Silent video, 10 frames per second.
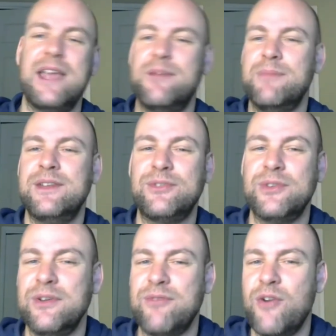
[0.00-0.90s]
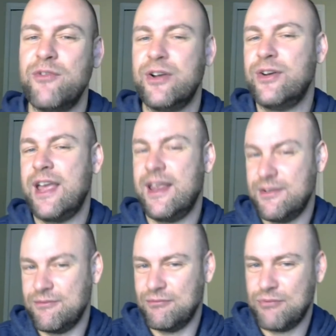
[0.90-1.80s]
administrative overhead,
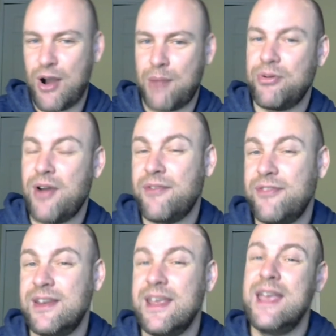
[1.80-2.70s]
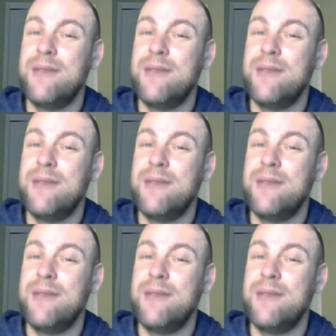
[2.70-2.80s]
and raw profit